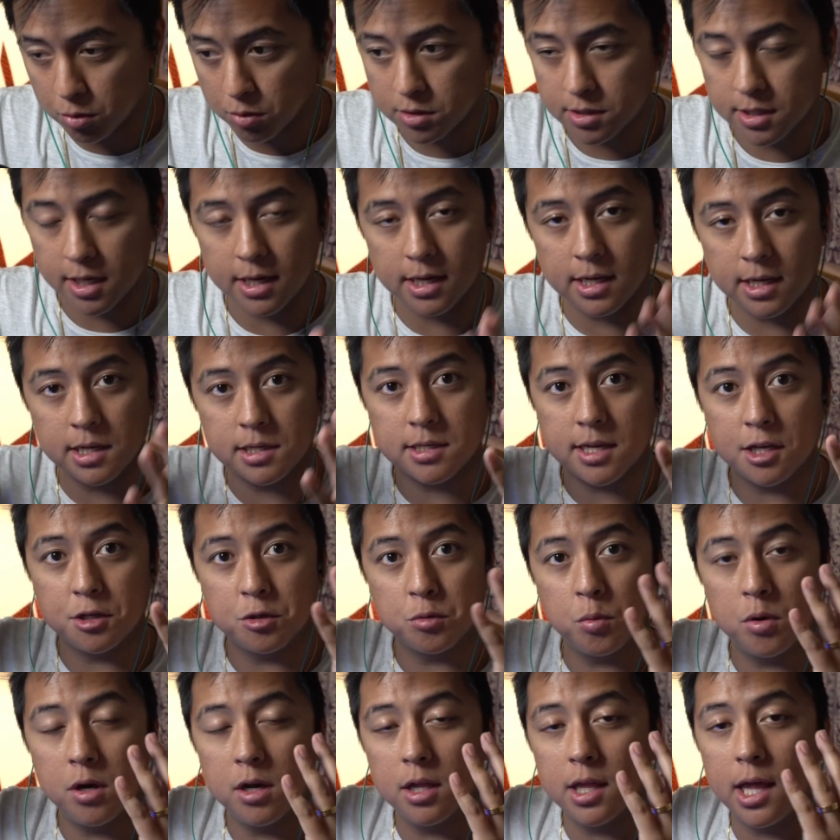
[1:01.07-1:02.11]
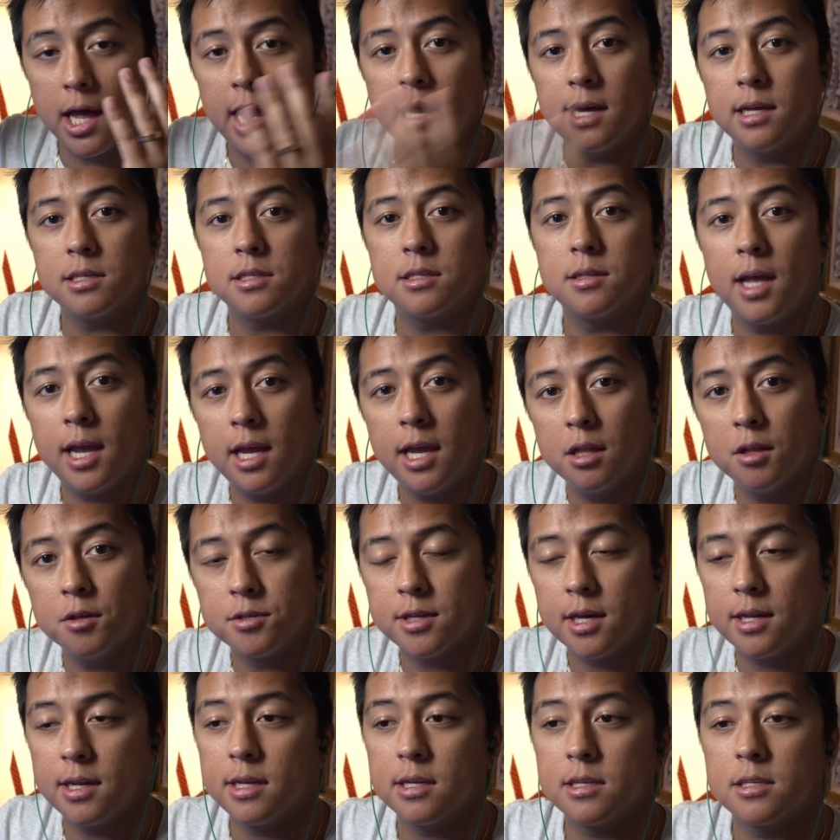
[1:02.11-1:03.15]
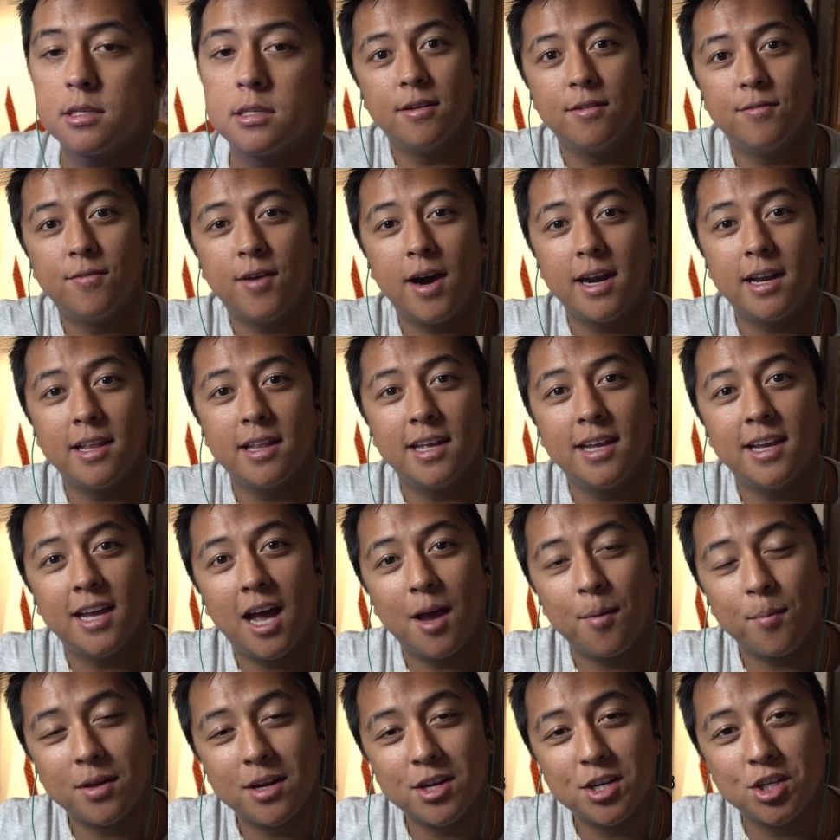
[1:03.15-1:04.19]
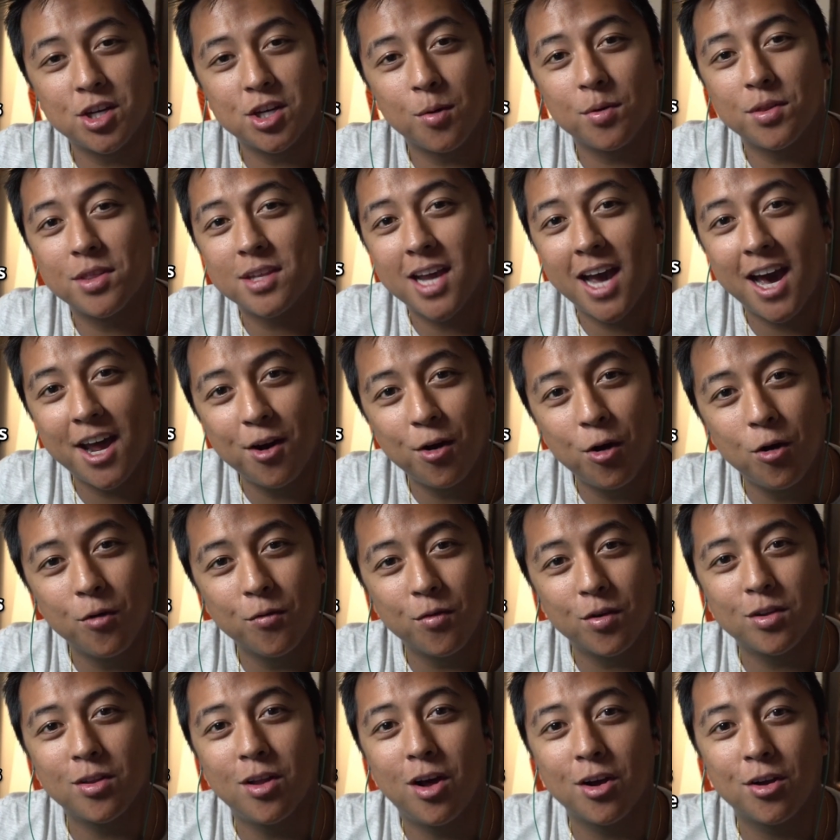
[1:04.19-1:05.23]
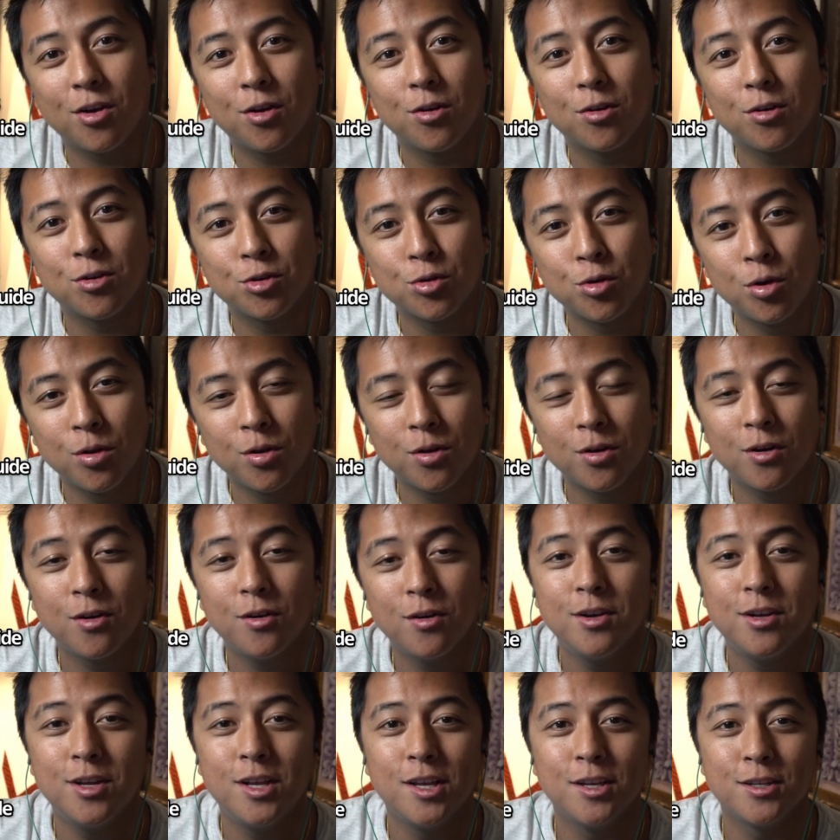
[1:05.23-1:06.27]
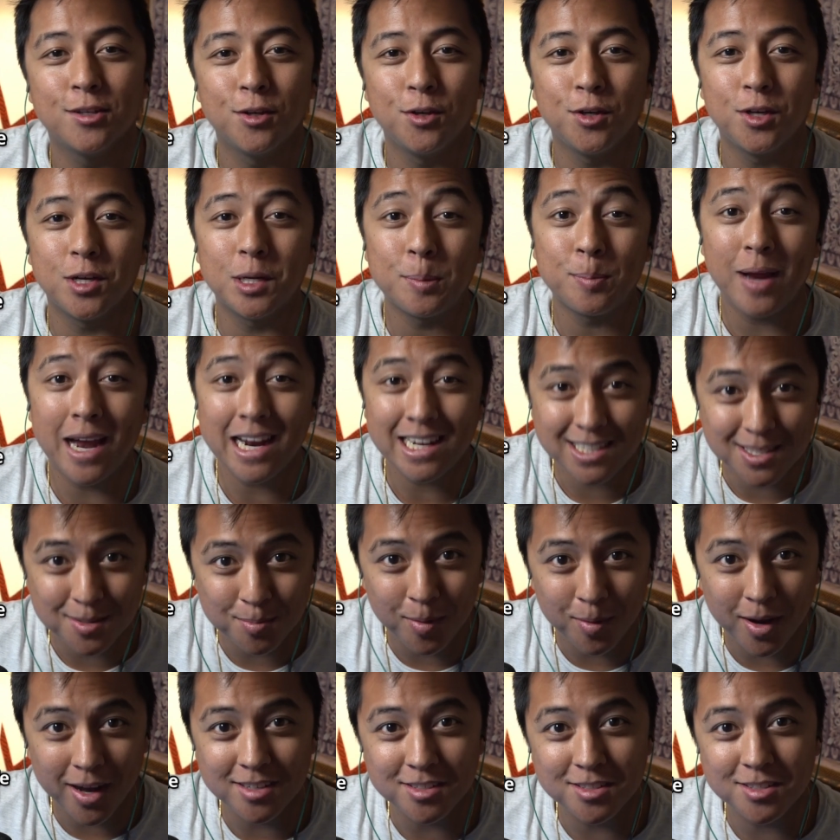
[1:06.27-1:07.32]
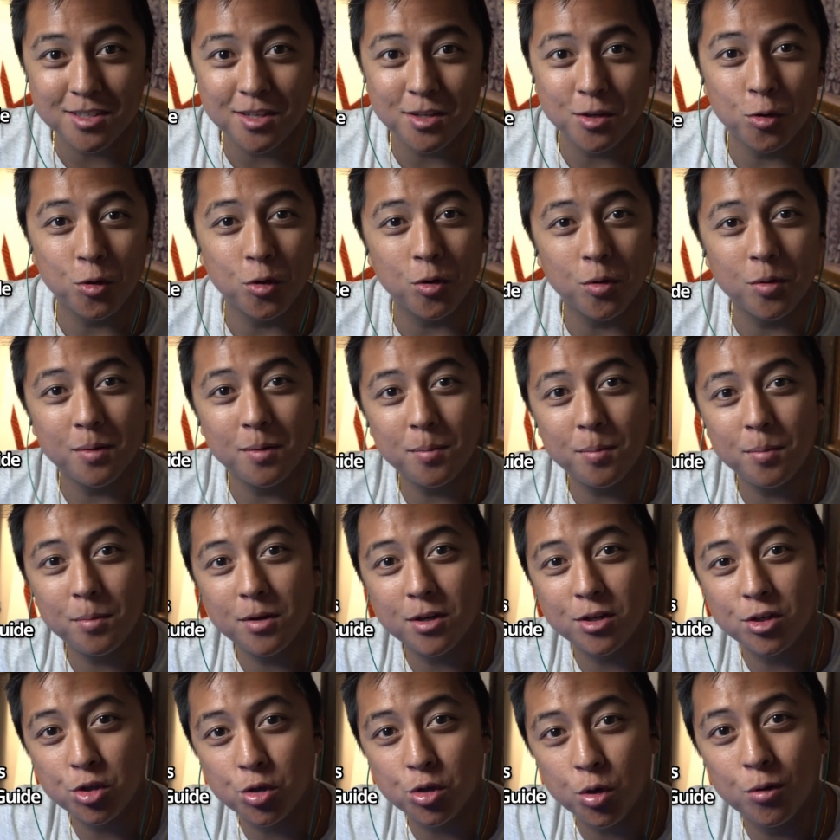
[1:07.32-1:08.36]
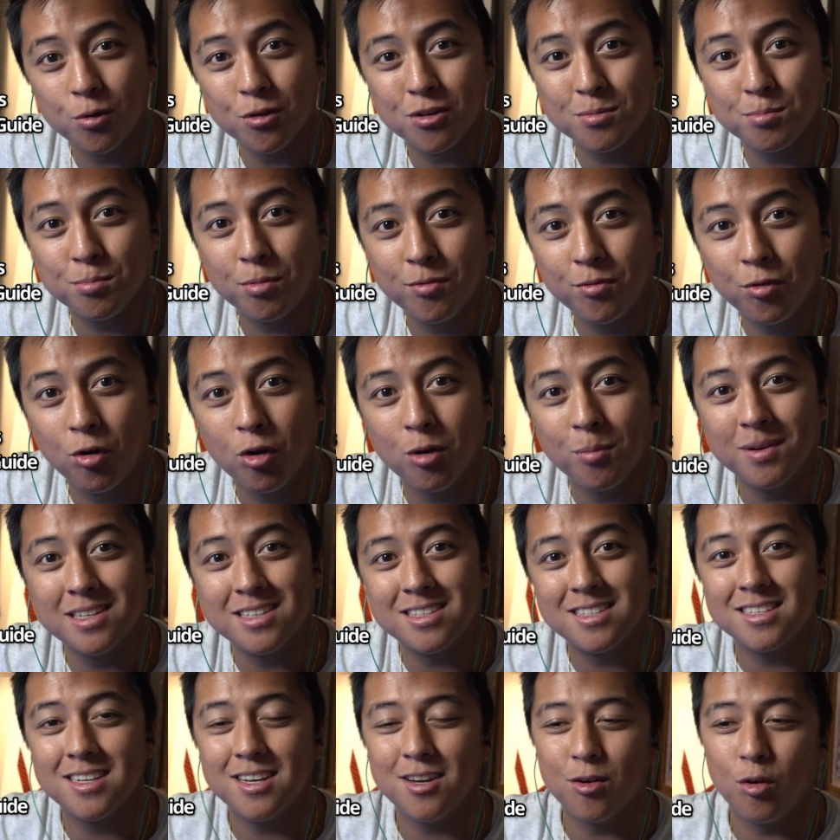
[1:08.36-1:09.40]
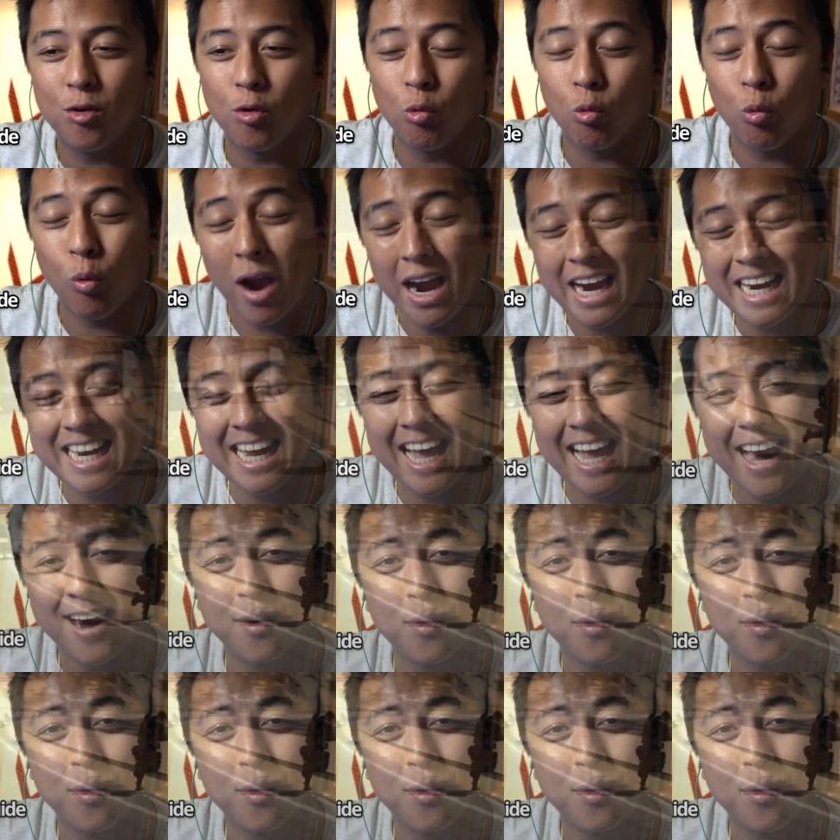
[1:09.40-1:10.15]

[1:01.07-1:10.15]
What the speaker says: settings as well as the Halo settings. Finally, I'm going to share with you how to overclock your controller so you can maximize your controller's performance right out of